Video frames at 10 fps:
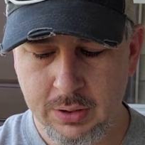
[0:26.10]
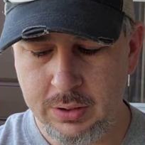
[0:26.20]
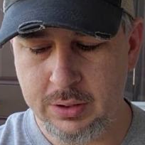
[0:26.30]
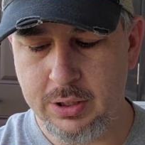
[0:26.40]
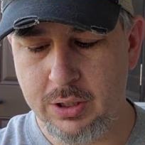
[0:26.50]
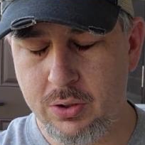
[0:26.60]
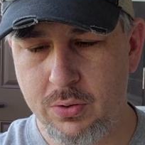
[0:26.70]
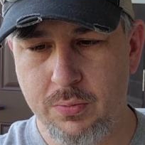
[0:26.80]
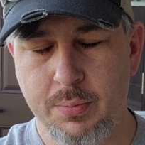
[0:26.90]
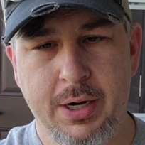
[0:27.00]

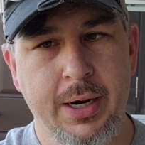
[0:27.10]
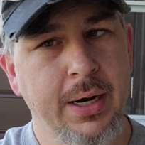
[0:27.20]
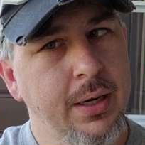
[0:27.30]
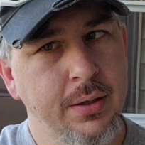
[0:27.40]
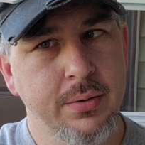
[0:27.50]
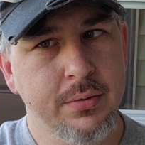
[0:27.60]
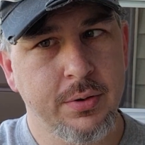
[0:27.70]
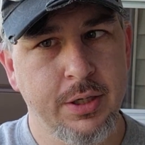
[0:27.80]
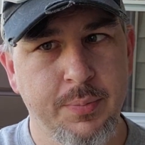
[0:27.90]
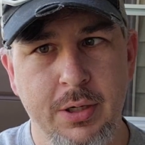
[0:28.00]
Now my
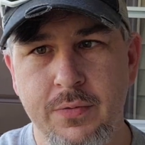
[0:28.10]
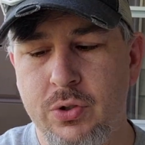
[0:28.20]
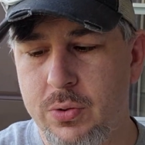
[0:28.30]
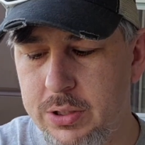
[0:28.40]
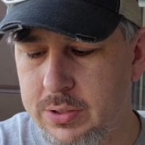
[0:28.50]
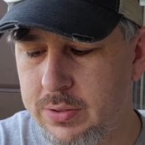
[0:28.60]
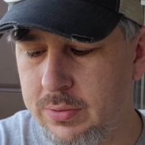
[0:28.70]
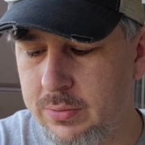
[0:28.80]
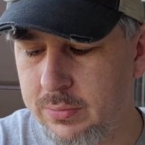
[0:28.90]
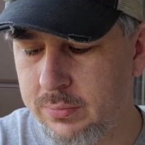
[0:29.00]
crankbait of choice
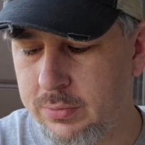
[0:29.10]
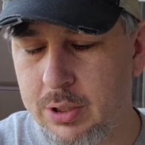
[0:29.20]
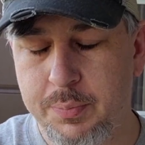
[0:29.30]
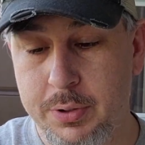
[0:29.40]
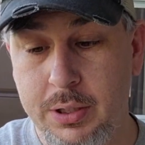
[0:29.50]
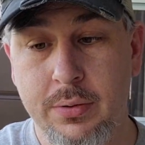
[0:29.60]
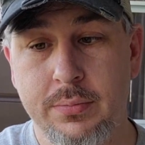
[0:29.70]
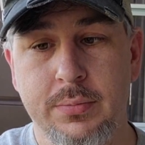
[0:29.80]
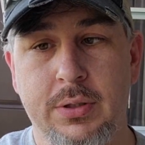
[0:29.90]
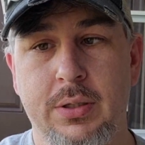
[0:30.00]
company
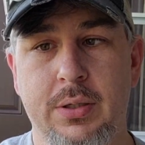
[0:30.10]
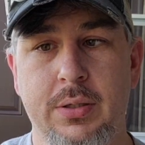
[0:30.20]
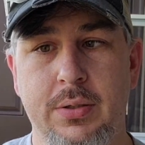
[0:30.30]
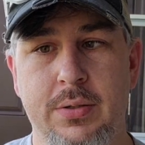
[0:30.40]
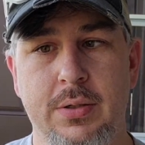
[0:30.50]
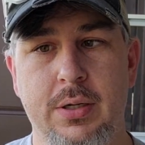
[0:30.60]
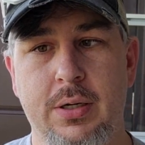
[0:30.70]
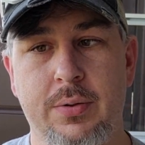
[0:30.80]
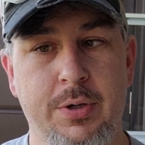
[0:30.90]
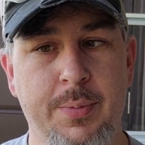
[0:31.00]
is
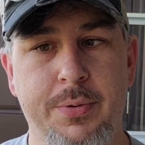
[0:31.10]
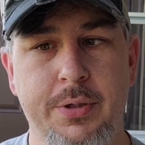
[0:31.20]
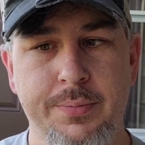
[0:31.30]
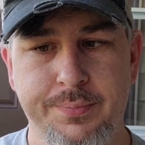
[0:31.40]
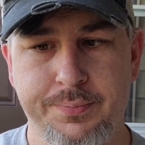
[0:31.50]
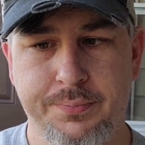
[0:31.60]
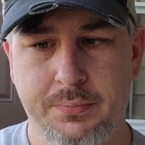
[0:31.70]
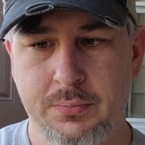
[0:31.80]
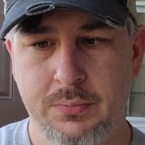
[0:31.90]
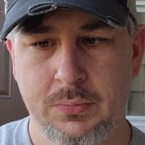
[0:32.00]
Rapala.
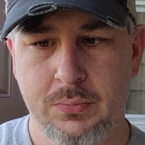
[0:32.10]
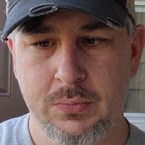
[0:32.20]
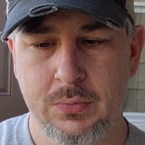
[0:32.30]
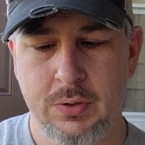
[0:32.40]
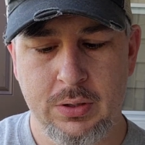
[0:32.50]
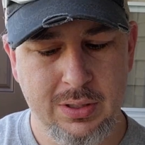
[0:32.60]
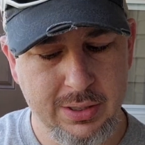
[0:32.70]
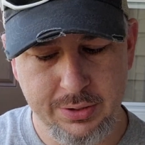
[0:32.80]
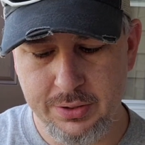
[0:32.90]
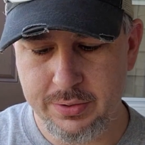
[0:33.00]

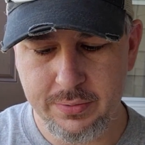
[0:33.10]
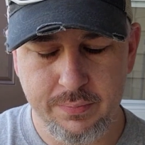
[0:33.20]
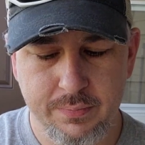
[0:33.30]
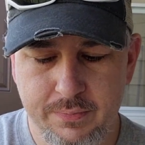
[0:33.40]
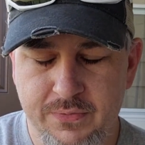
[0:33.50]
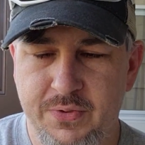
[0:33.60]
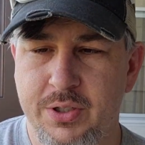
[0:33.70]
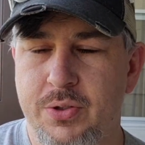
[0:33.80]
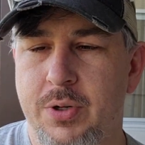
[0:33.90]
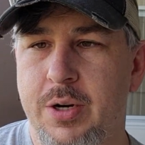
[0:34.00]
I just
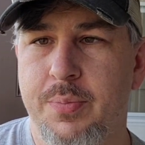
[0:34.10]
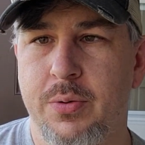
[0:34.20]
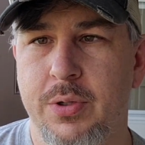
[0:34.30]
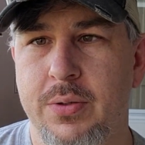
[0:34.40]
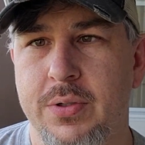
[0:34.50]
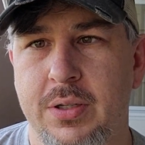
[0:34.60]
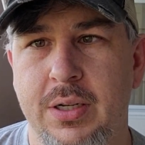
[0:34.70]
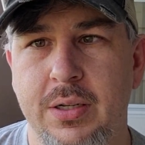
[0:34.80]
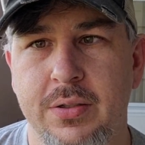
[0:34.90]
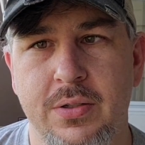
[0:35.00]
fished Rapala when I was a
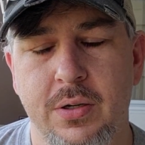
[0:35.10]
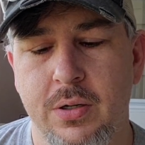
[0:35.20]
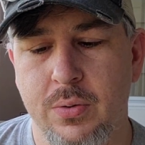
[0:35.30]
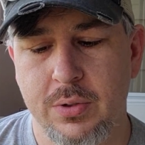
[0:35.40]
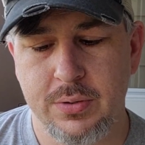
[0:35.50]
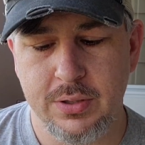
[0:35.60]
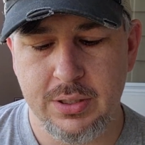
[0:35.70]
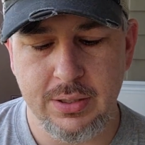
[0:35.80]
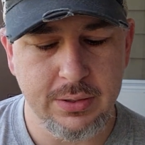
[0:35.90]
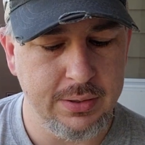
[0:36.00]
kid. It started out when I was a
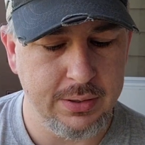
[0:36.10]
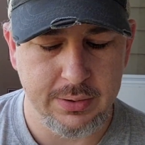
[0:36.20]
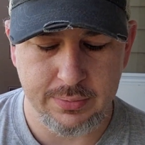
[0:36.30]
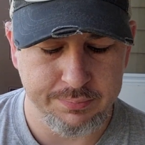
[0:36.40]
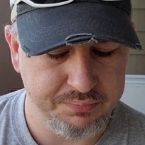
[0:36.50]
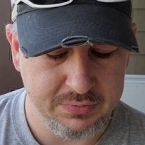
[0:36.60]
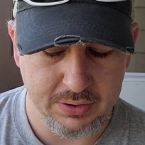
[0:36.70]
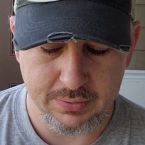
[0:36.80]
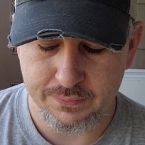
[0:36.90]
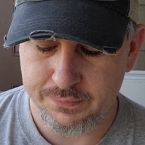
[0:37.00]
kid, and
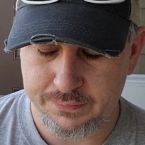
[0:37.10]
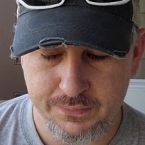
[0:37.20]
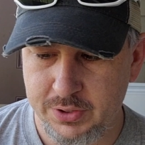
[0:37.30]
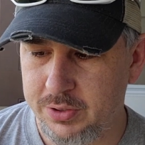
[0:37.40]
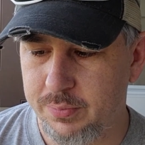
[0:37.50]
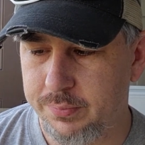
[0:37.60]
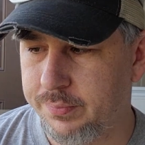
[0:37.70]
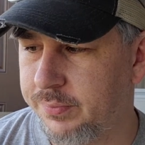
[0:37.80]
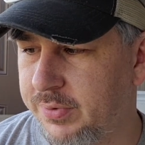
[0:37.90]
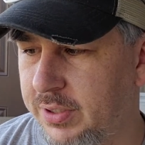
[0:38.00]
it fished them
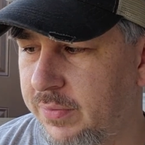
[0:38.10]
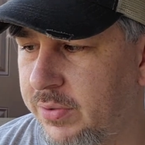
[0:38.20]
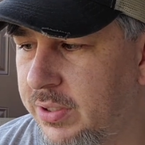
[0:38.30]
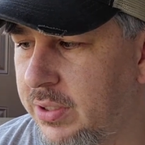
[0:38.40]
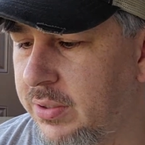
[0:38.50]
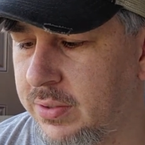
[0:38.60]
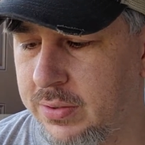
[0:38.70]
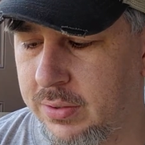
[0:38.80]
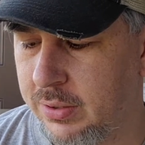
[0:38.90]
ever since.